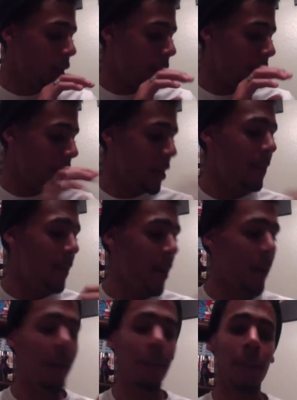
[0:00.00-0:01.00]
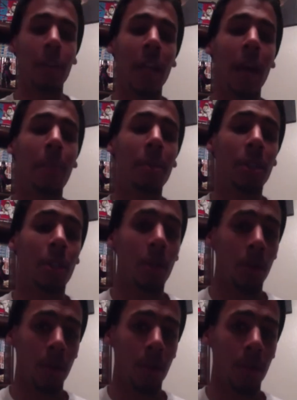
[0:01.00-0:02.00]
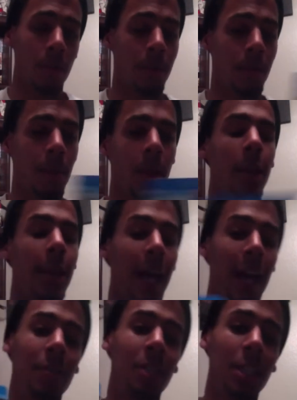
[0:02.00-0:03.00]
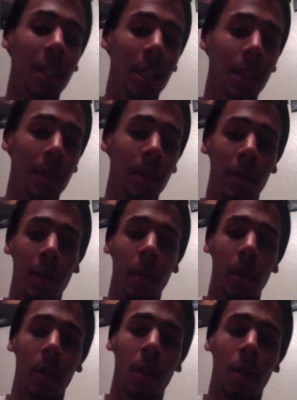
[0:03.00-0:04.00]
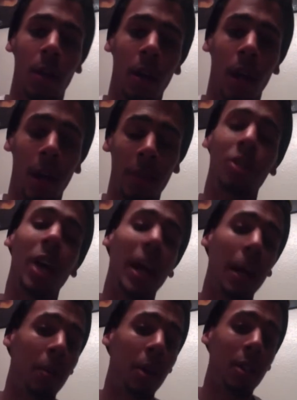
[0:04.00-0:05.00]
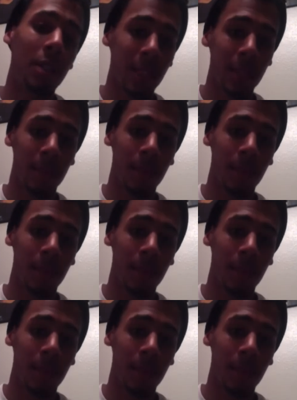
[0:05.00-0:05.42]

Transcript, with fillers: The very first episode that I've seen of Dragon Ball Z